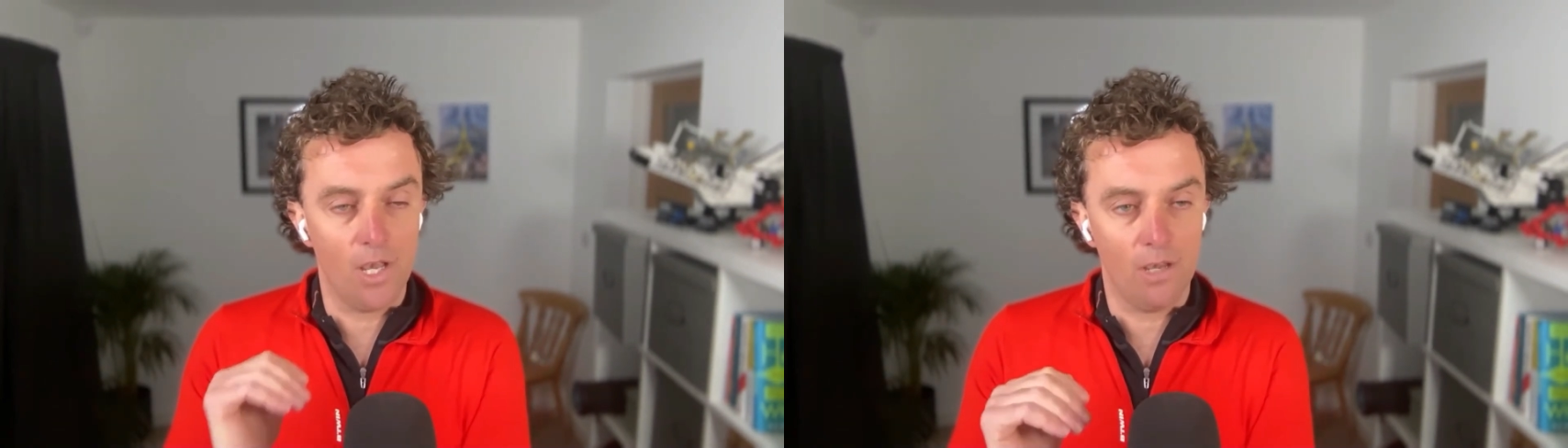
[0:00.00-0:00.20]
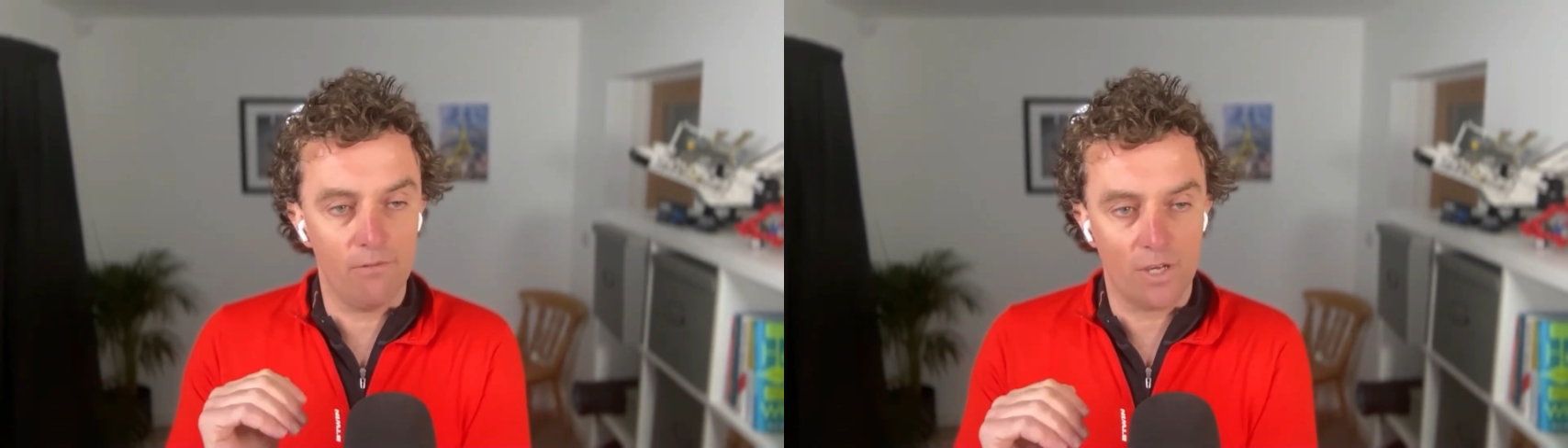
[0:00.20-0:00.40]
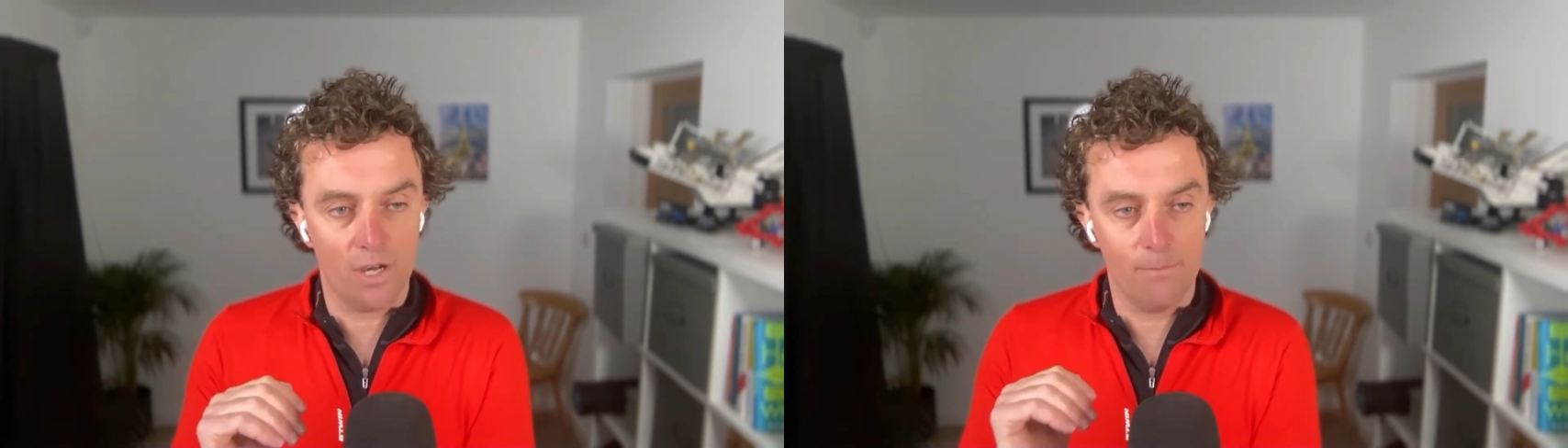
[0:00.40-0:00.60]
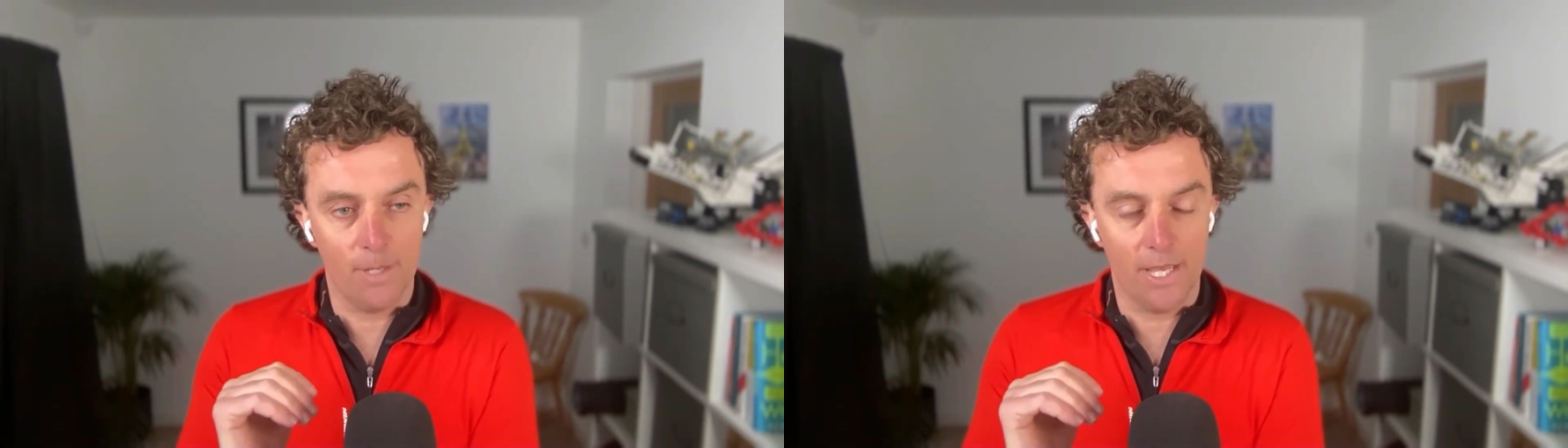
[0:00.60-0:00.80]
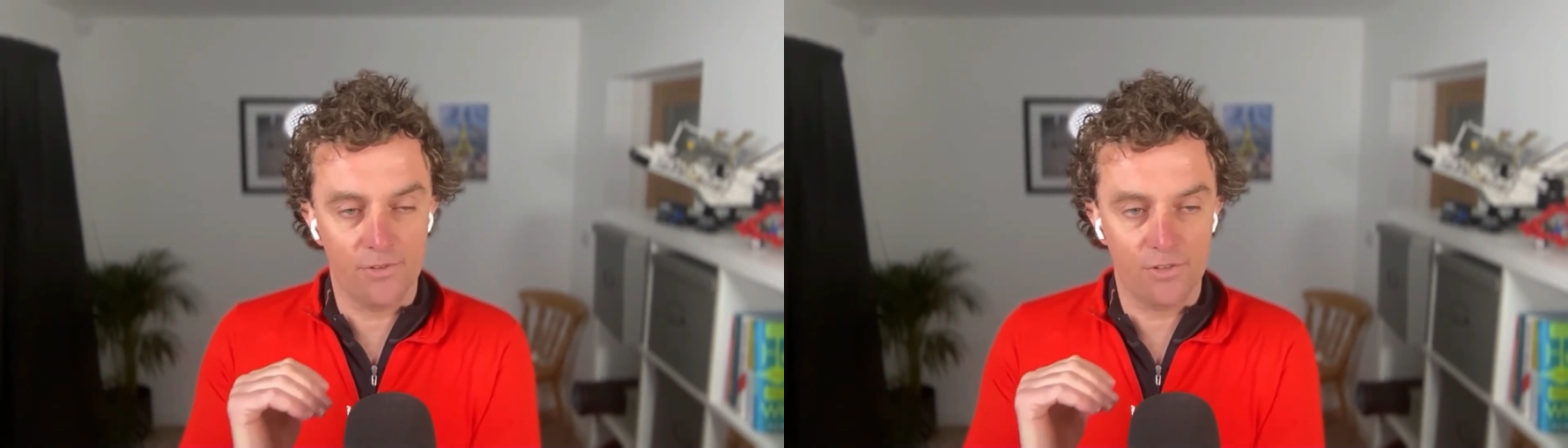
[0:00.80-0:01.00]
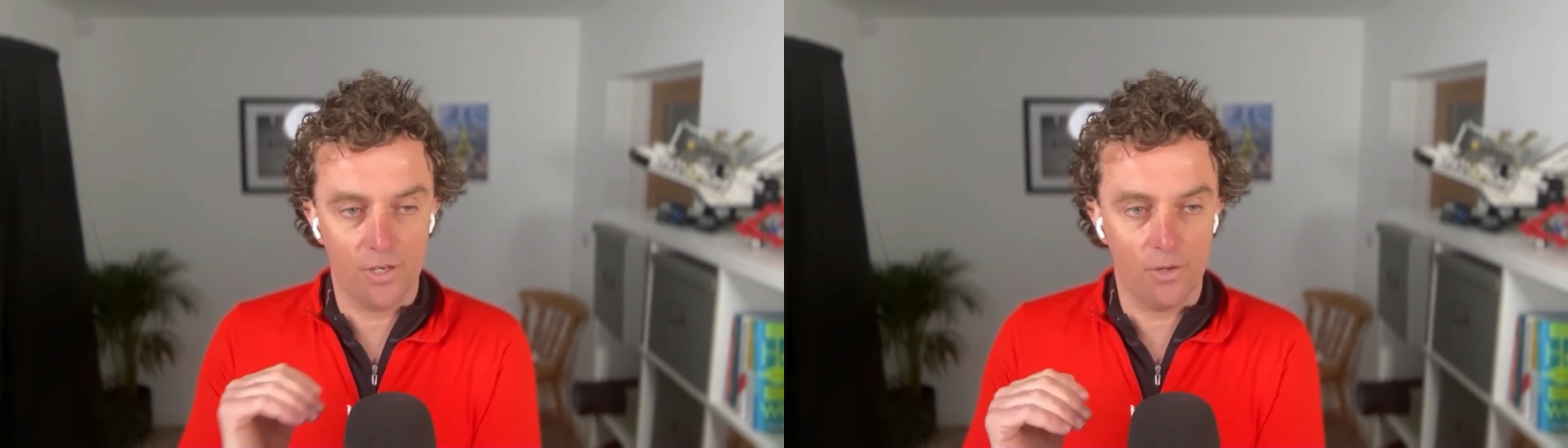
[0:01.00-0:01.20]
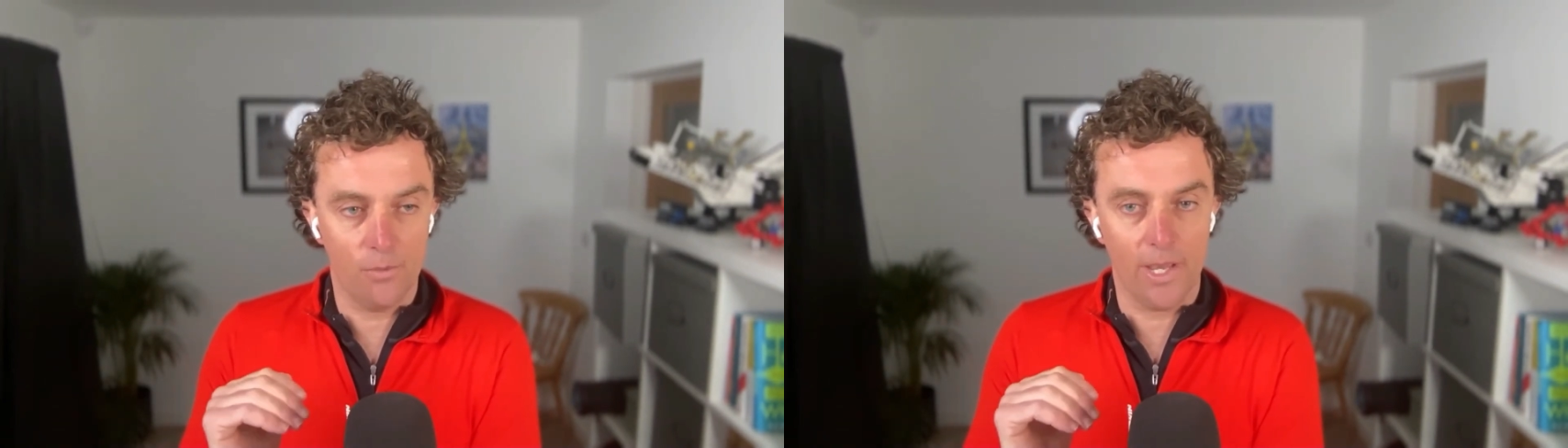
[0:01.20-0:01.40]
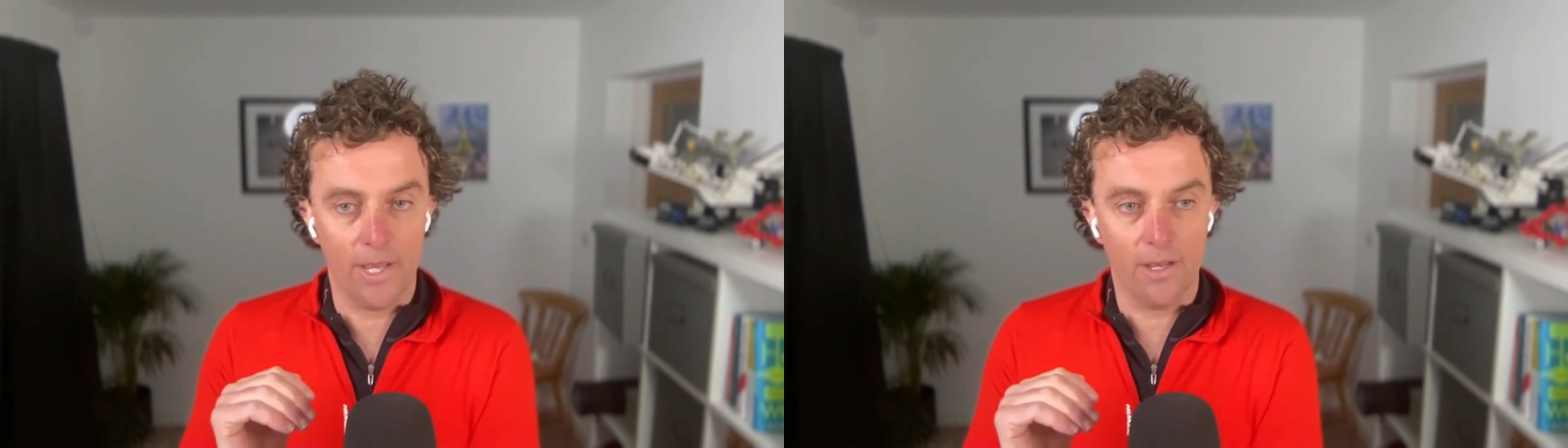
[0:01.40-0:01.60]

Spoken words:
retirement age going away,